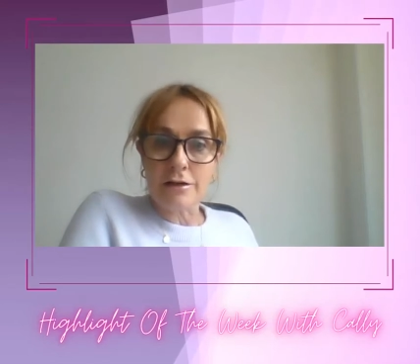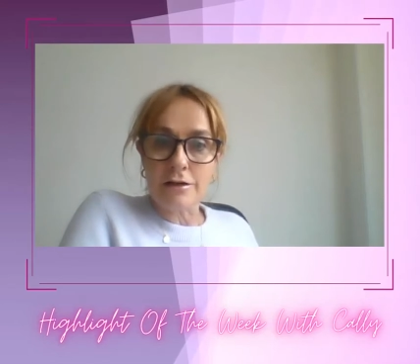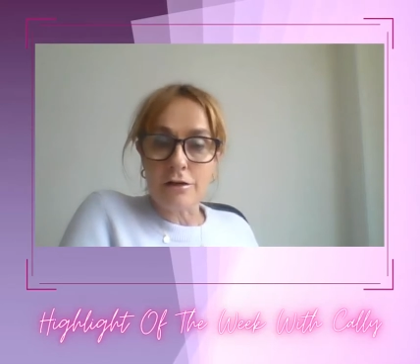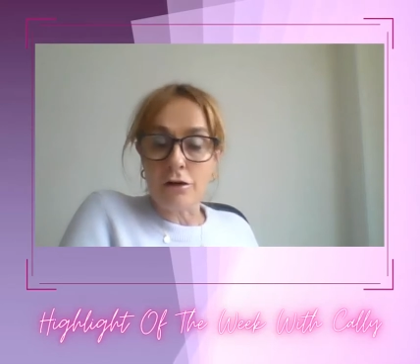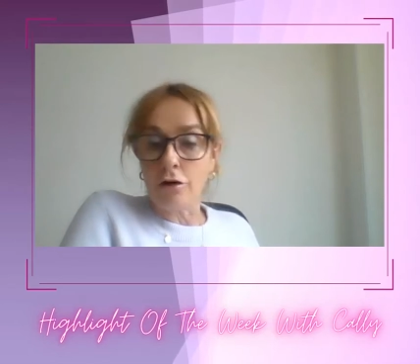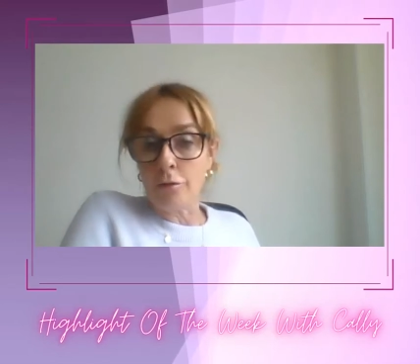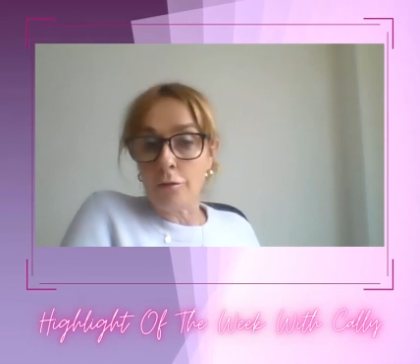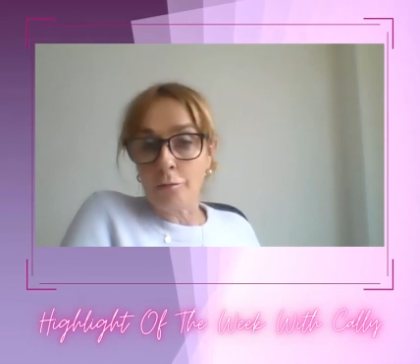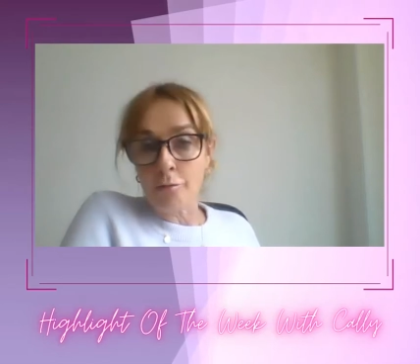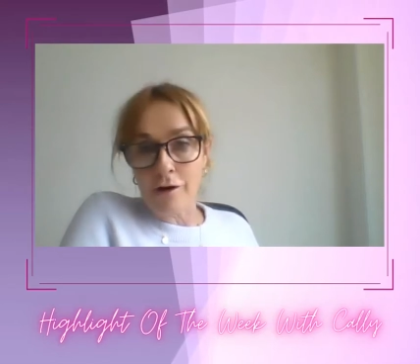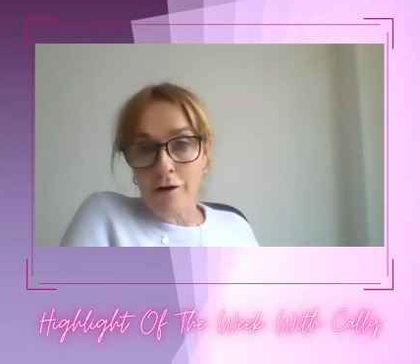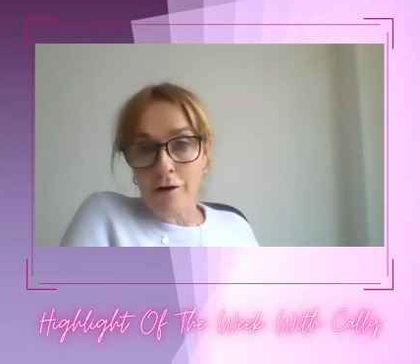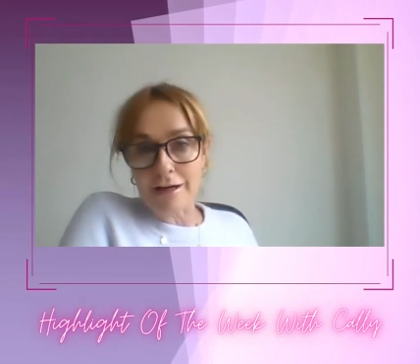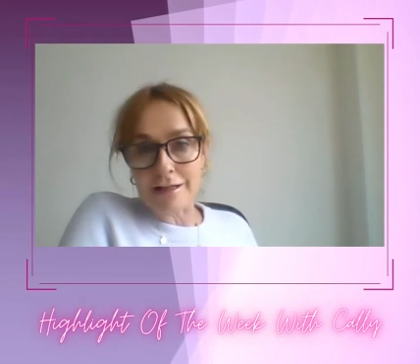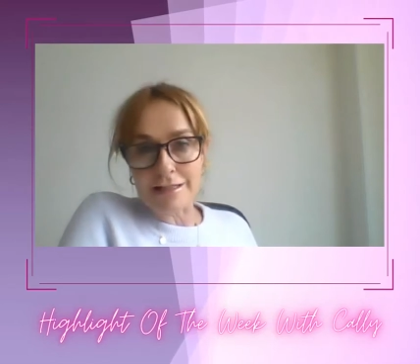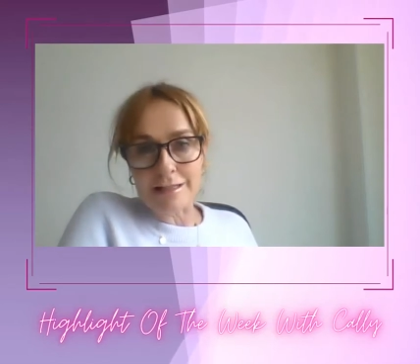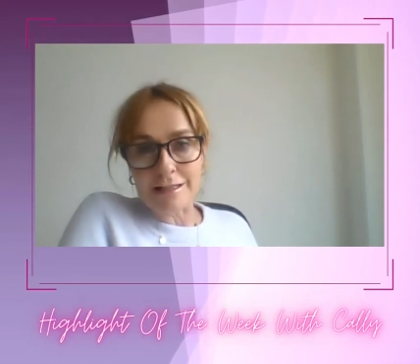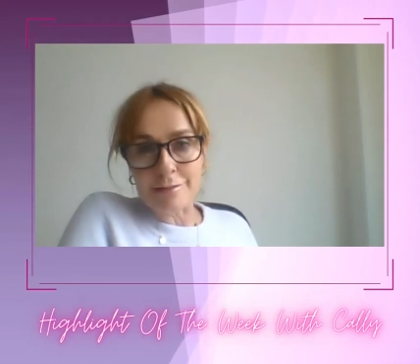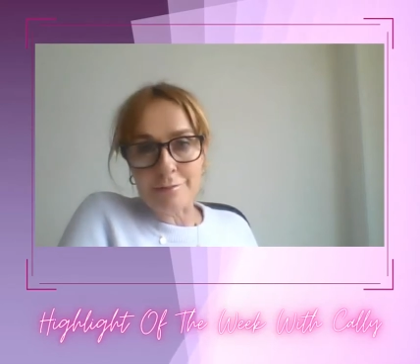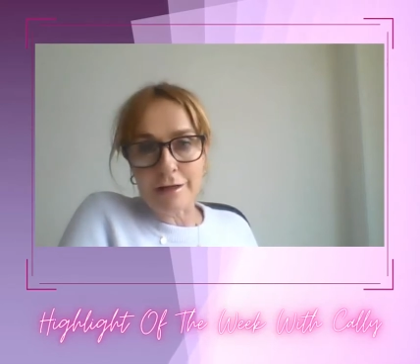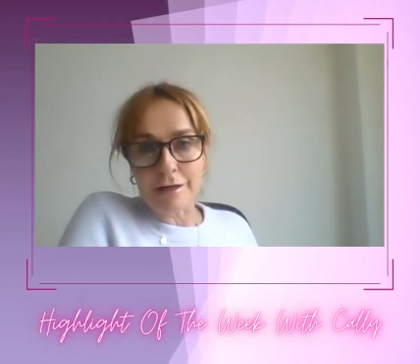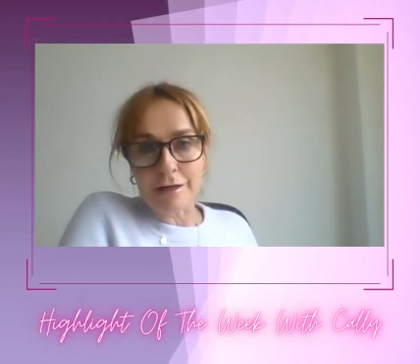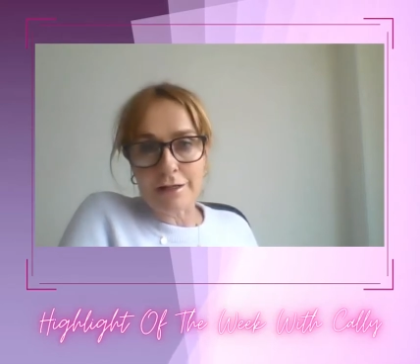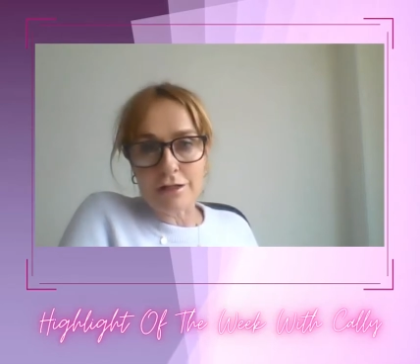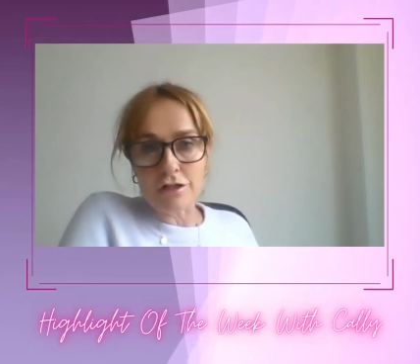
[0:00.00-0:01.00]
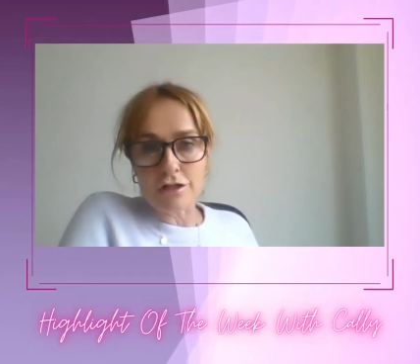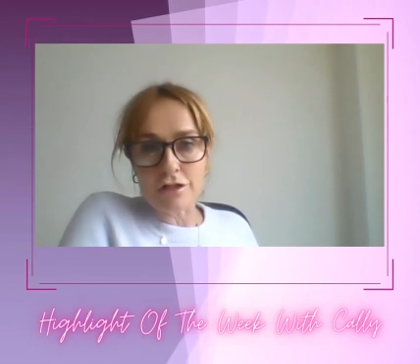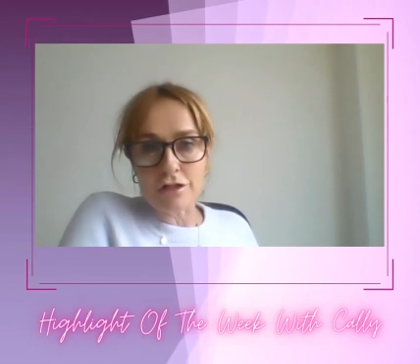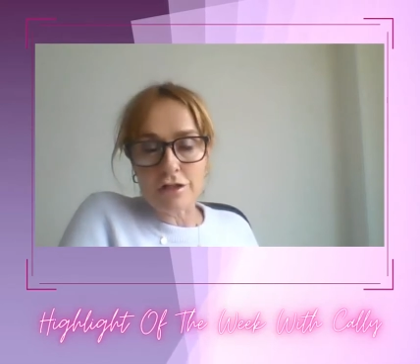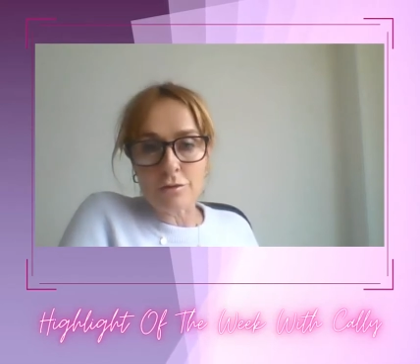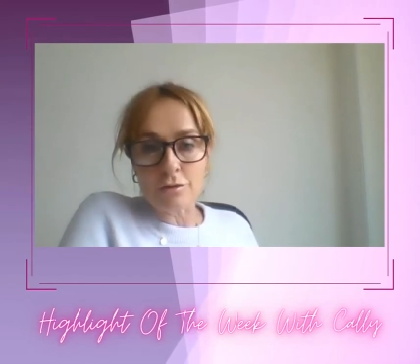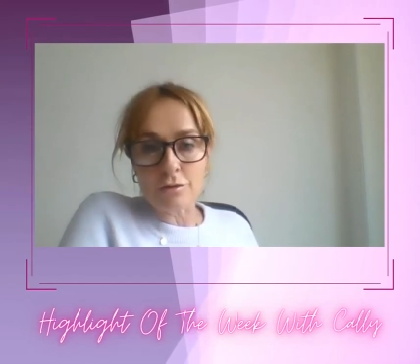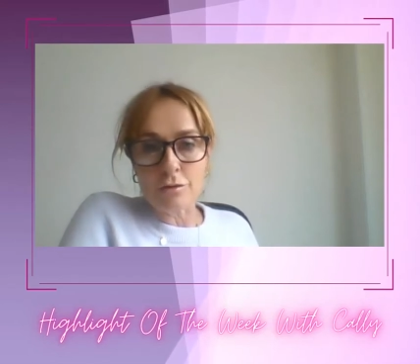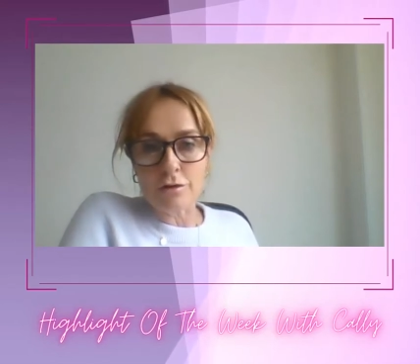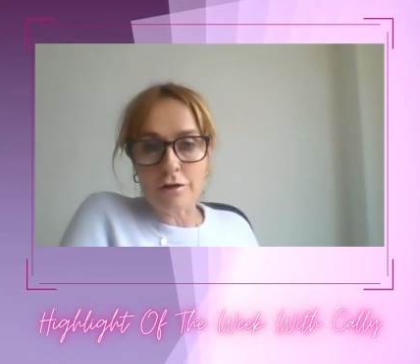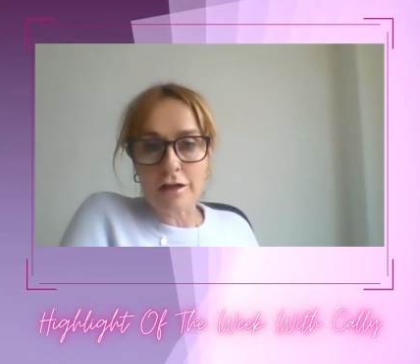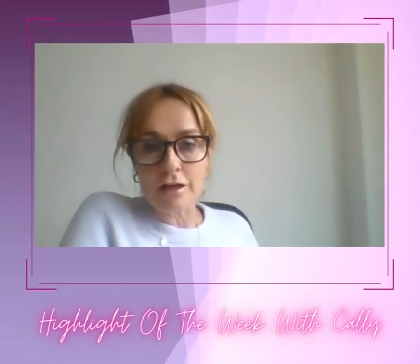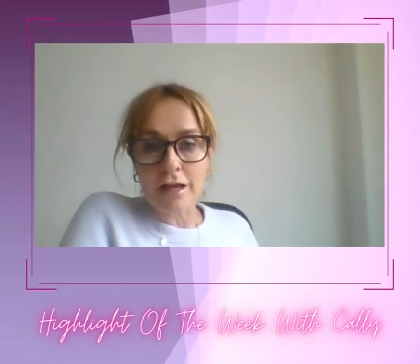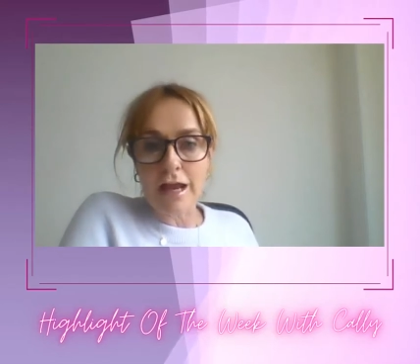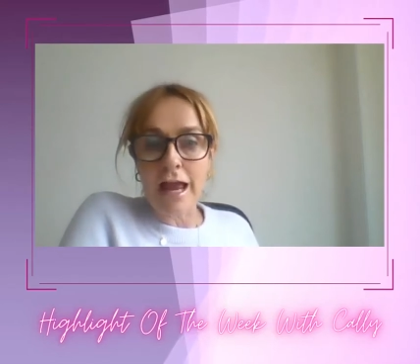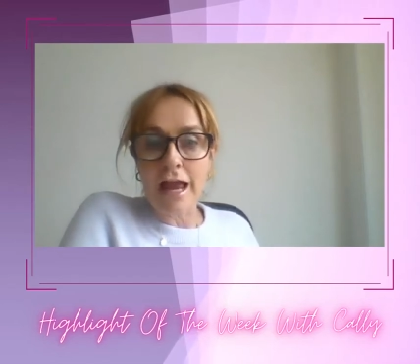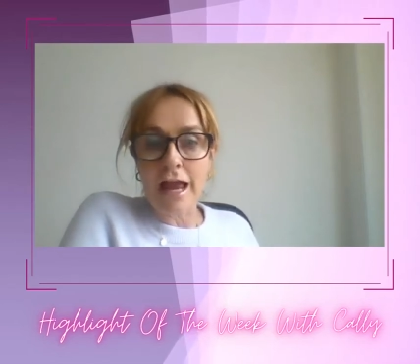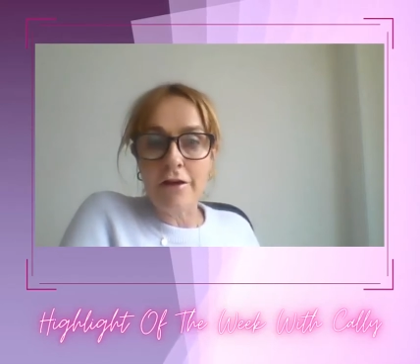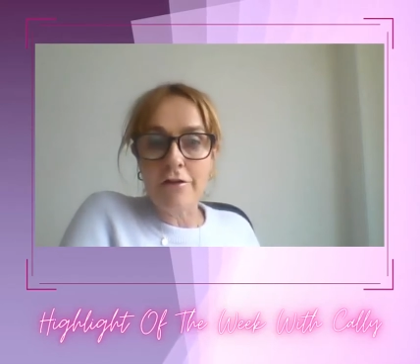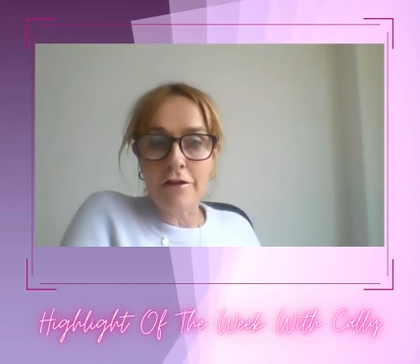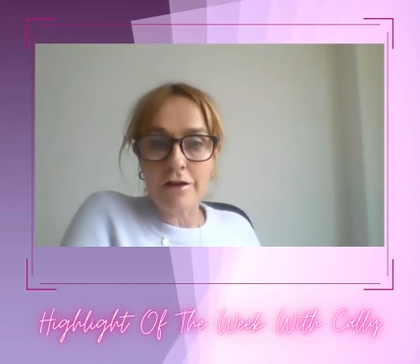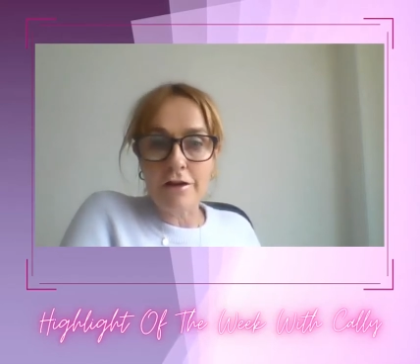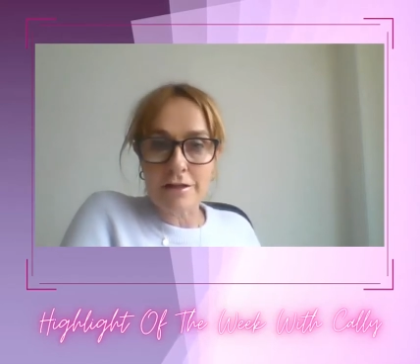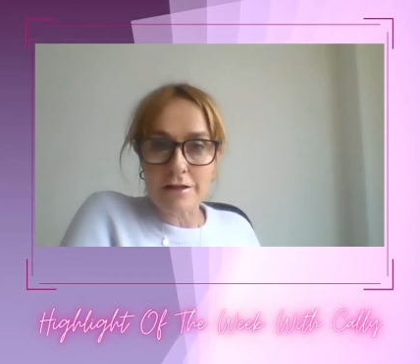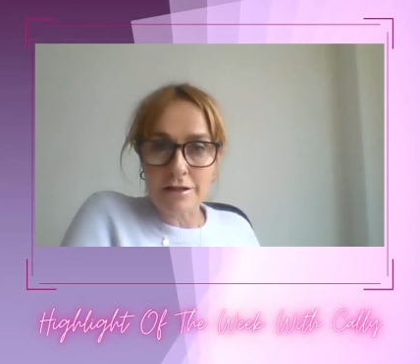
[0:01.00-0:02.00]
or practice managers, one of the
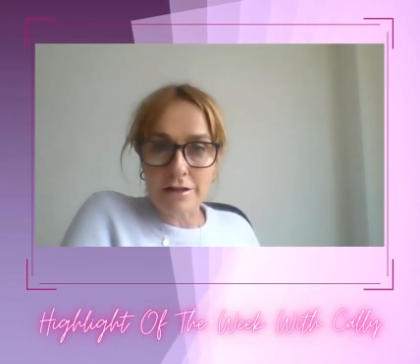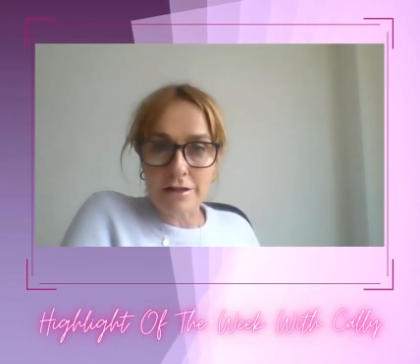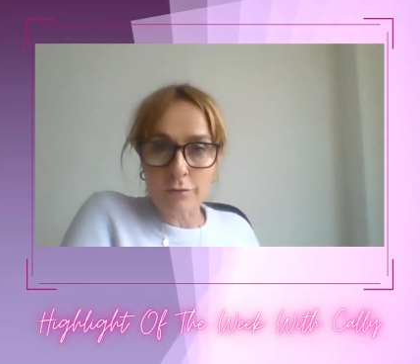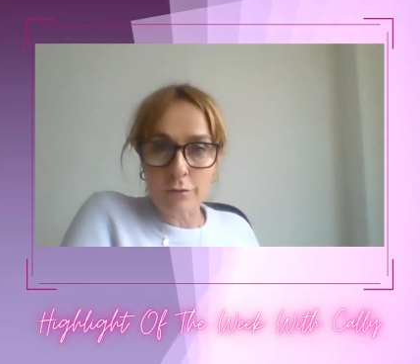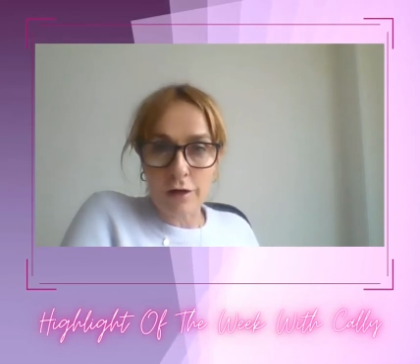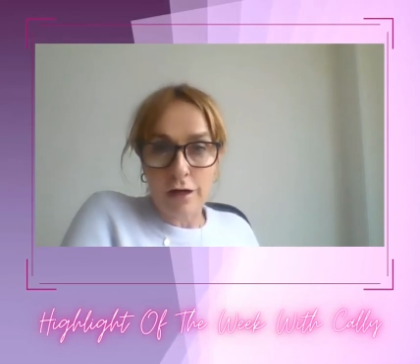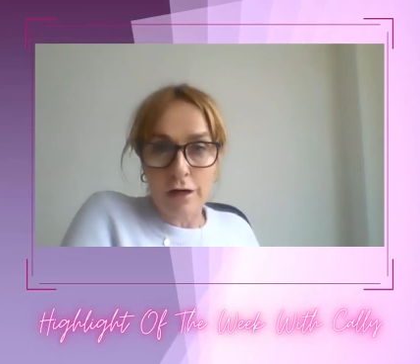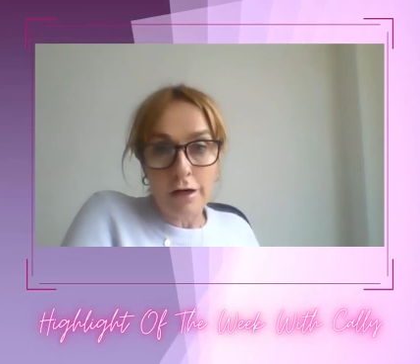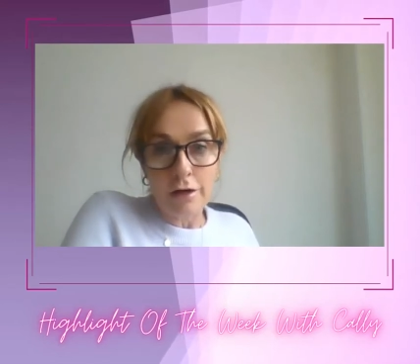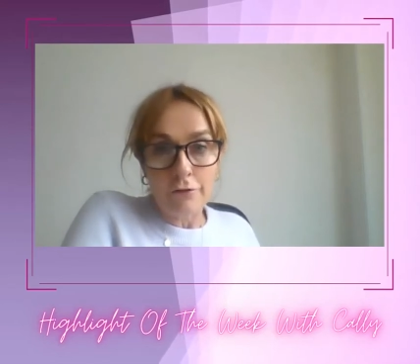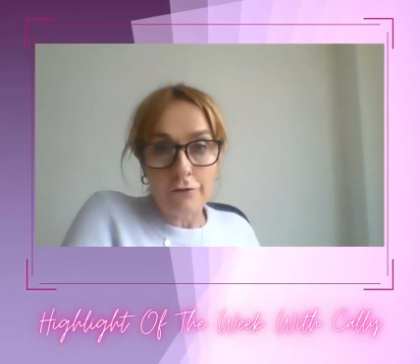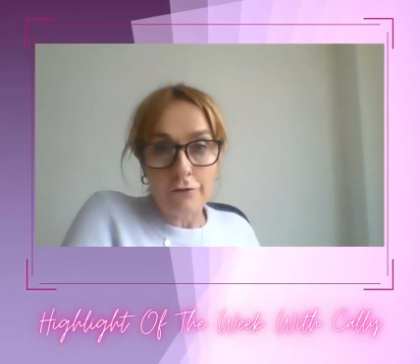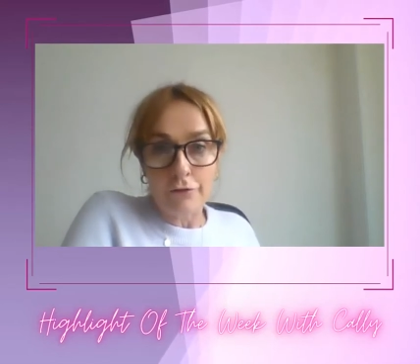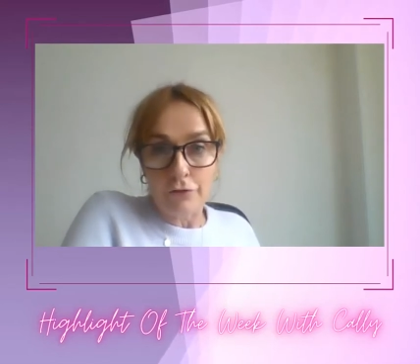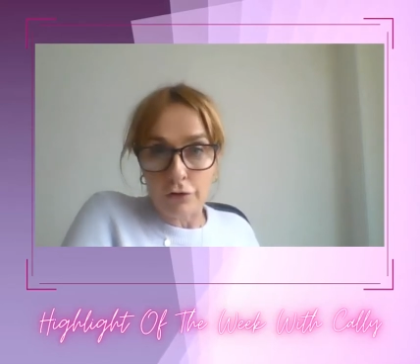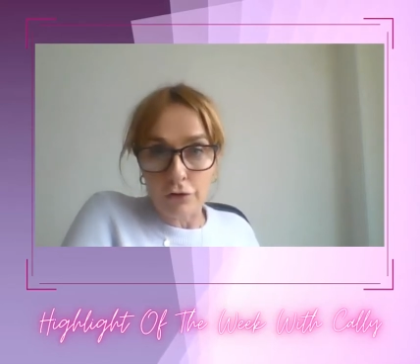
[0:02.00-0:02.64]
areas that we can